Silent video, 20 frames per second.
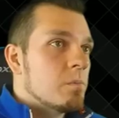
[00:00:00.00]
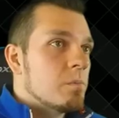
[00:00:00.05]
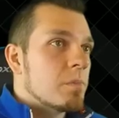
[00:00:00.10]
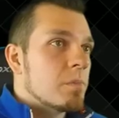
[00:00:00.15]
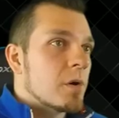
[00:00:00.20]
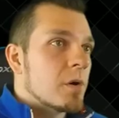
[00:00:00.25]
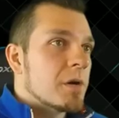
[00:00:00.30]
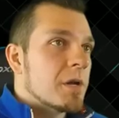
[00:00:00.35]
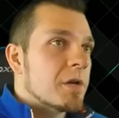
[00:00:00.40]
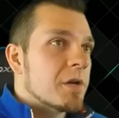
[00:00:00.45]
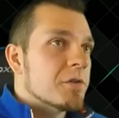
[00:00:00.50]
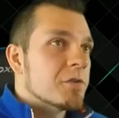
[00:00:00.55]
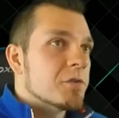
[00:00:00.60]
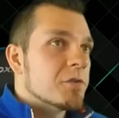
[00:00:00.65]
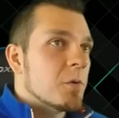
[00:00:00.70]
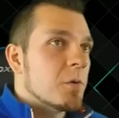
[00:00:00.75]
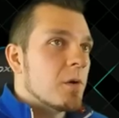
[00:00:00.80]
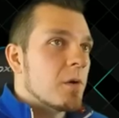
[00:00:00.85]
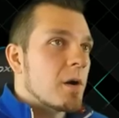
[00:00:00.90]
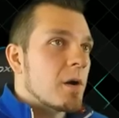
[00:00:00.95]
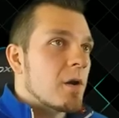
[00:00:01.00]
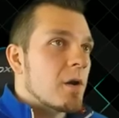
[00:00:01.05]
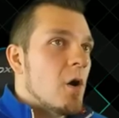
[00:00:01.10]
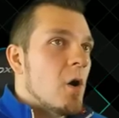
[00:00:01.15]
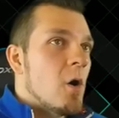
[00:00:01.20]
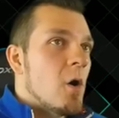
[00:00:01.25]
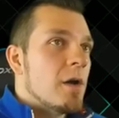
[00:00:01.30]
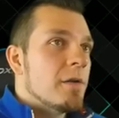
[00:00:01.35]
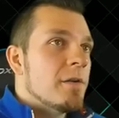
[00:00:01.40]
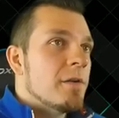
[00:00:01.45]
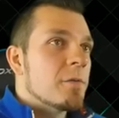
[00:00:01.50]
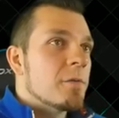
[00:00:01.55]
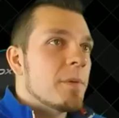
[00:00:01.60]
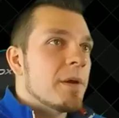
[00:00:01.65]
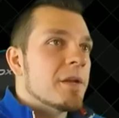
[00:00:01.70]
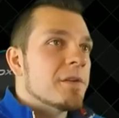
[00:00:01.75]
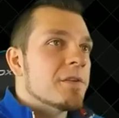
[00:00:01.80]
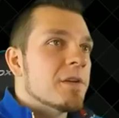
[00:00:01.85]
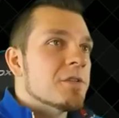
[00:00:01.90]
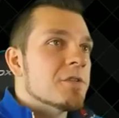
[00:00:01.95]
Burning sword. Oh, I never
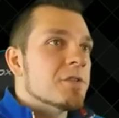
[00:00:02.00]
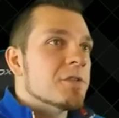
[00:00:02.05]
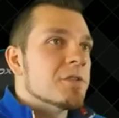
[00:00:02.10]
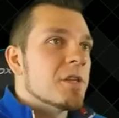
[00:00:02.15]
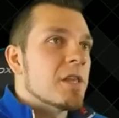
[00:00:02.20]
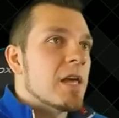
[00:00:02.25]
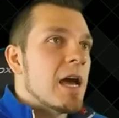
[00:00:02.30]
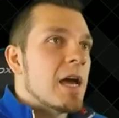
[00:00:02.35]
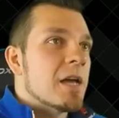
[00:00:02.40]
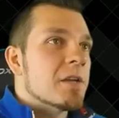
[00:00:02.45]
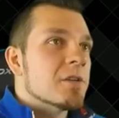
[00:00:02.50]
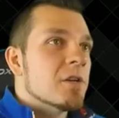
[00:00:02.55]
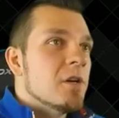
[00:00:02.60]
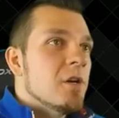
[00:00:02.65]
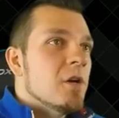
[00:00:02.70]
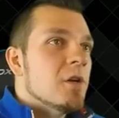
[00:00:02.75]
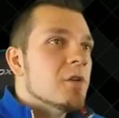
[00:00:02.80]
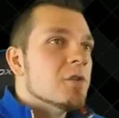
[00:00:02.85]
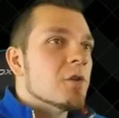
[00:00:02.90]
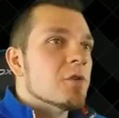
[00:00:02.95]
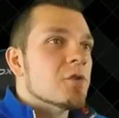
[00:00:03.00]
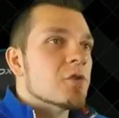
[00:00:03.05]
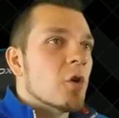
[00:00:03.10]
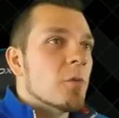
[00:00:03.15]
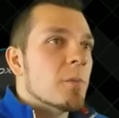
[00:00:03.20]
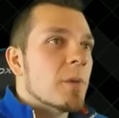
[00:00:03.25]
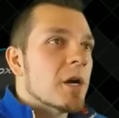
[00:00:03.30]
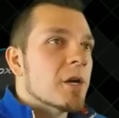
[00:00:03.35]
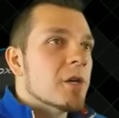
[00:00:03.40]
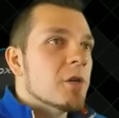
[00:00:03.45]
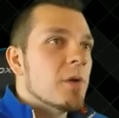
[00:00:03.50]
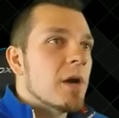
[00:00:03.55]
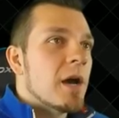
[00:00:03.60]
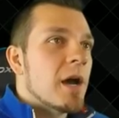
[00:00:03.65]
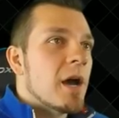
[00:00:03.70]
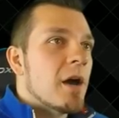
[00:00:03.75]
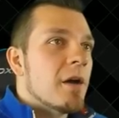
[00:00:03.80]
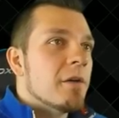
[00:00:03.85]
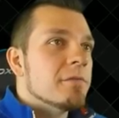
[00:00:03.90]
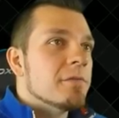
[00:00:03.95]
paid attention to that. So Dromarch, you
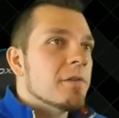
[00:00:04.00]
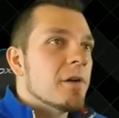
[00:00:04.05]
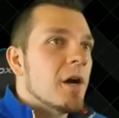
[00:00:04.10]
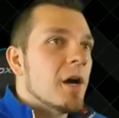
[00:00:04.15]
have...